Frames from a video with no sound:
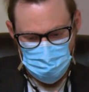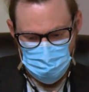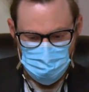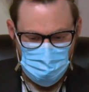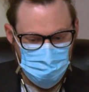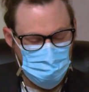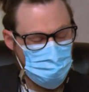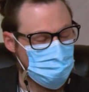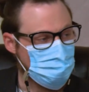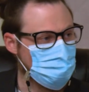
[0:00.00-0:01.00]

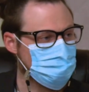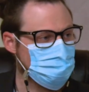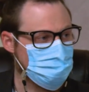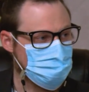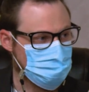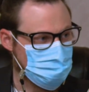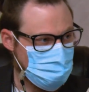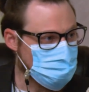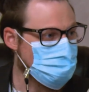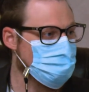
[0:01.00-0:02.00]
collaborating with cultures,
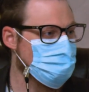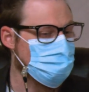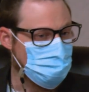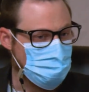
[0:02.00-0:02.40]
that's what you're doing.